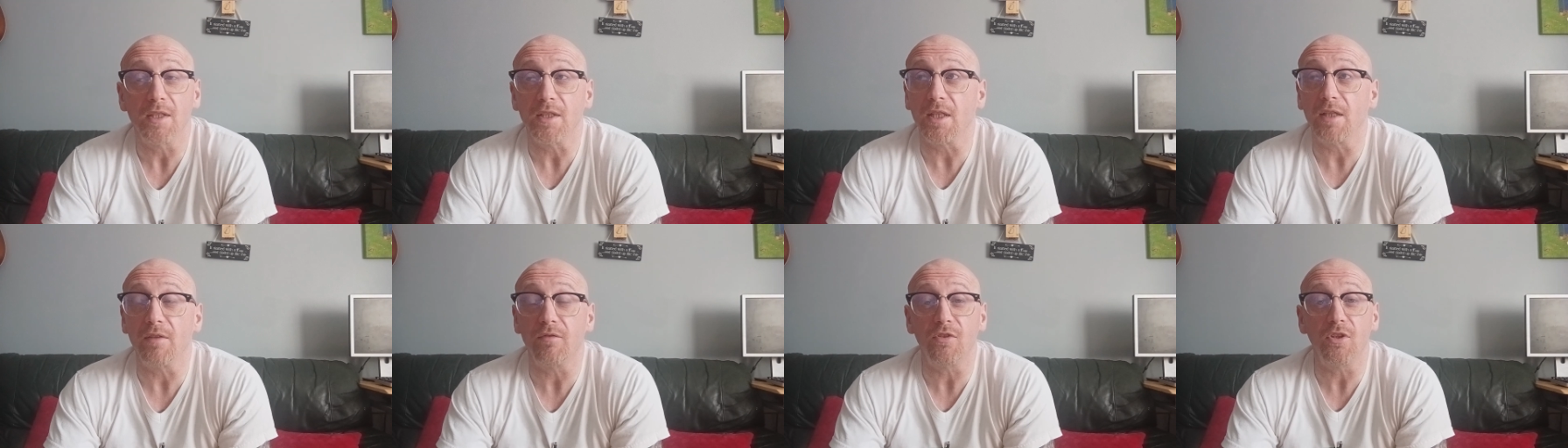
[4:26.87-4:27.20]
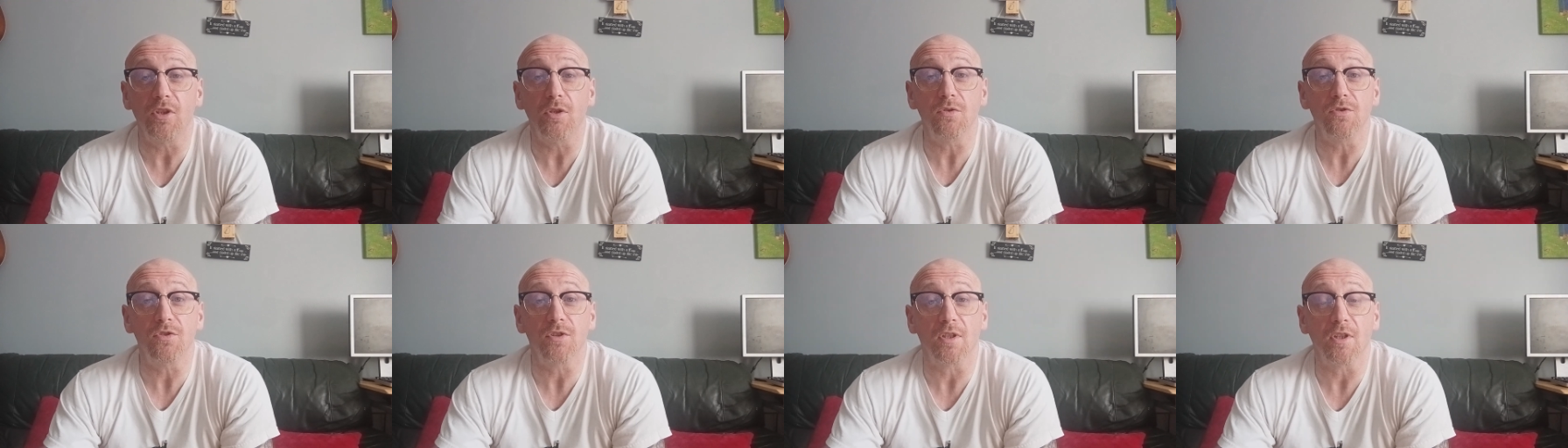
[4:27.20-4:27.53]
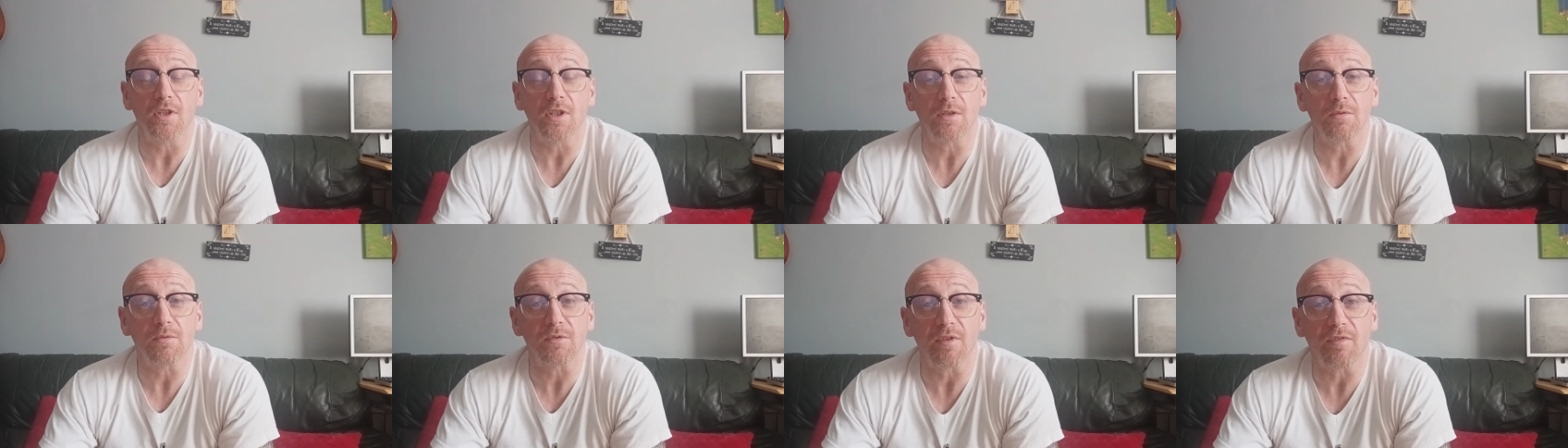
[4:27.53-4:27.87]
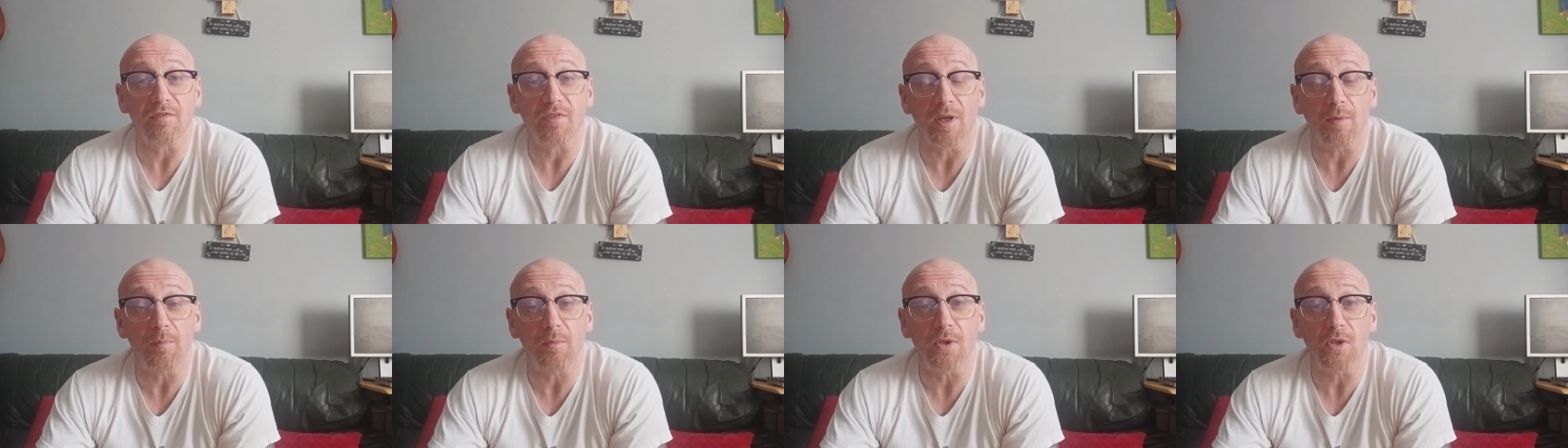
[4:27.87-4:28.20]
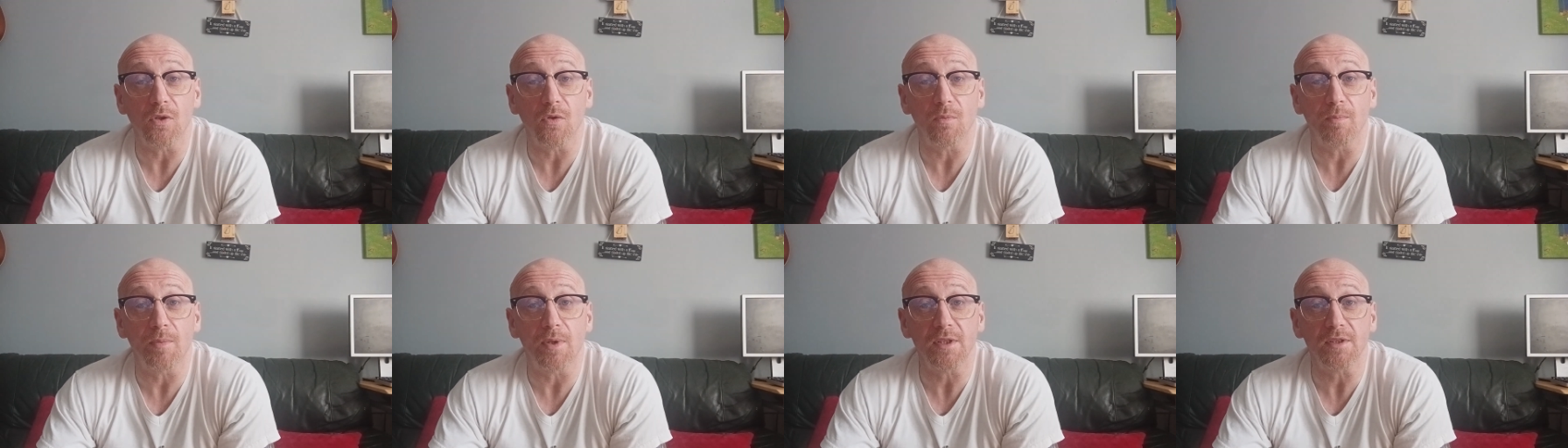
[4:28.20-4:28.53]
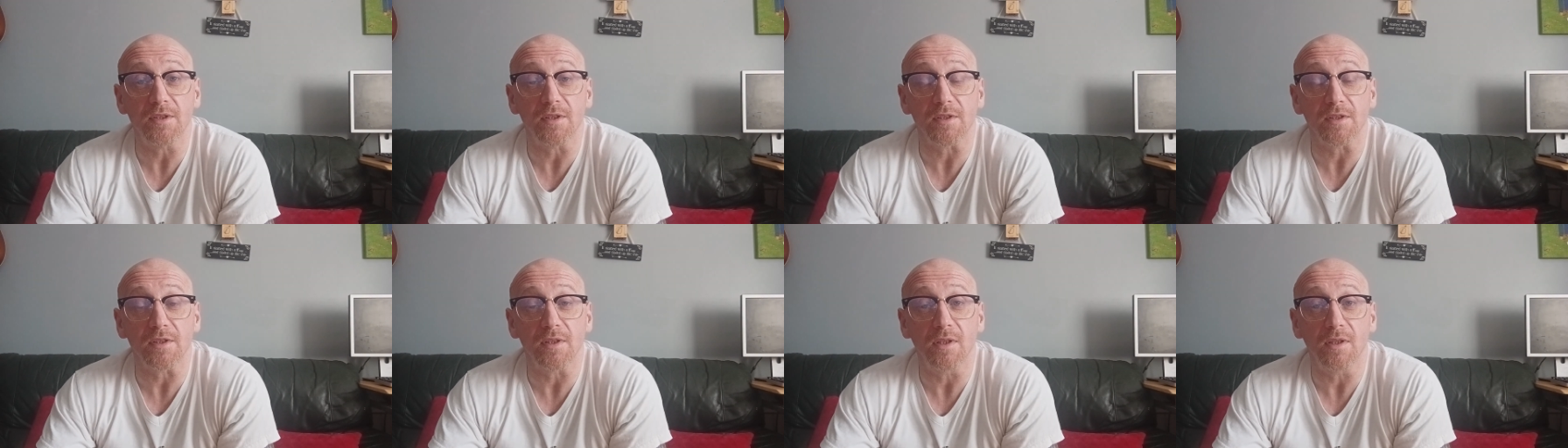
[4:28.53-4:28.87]
They've used it like it was a family-owned
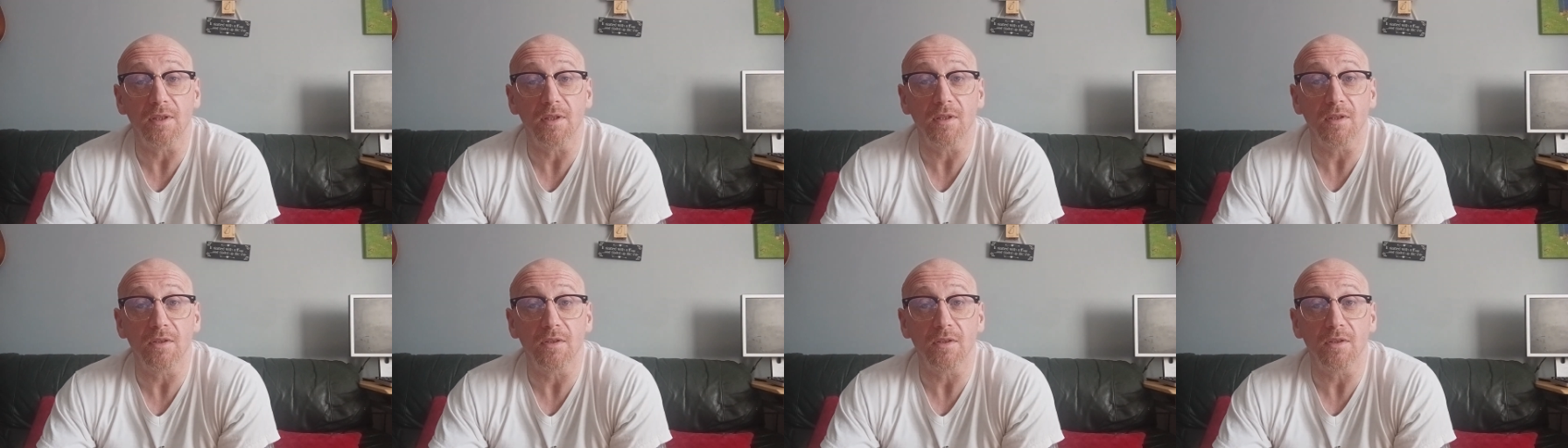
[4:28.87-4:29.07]
business.